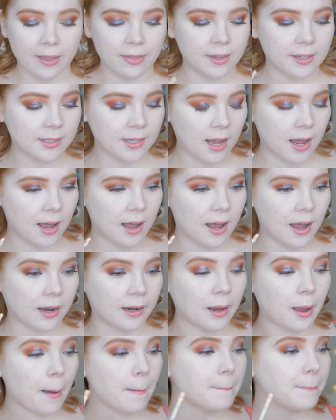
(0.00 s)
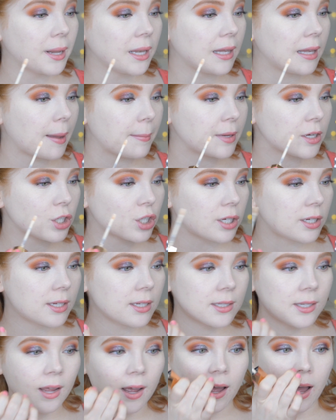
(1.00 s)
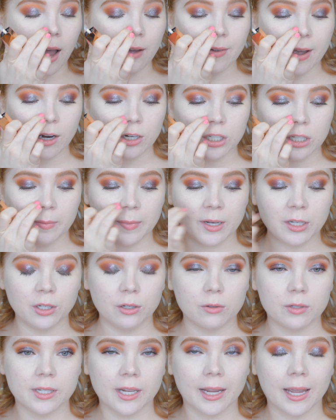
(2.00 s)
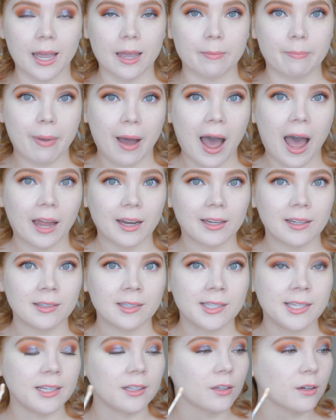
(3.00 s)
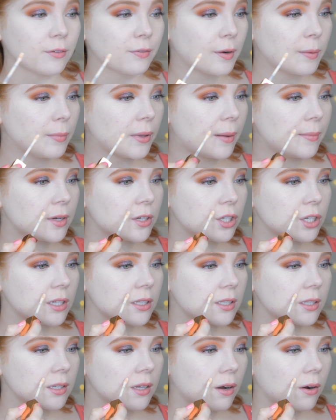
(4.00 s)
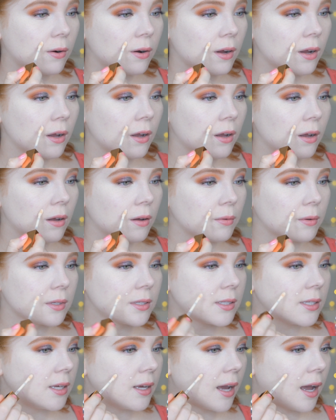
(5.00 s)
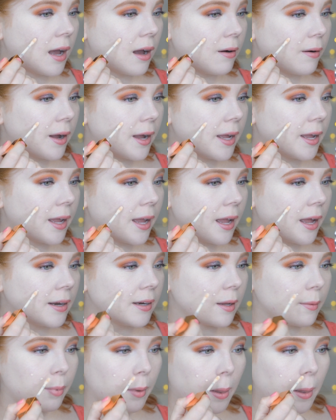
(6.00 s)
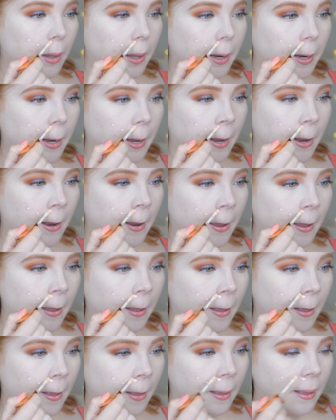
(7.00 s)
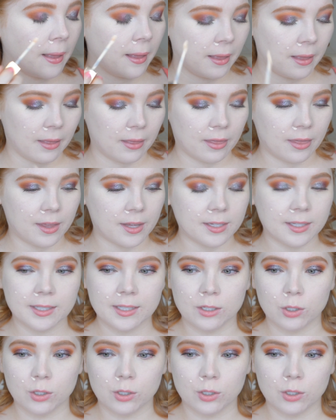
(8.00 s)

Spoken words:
this on blemishes. I've actually been using a pot concealer for blemishes, so we'll see how I end up liking this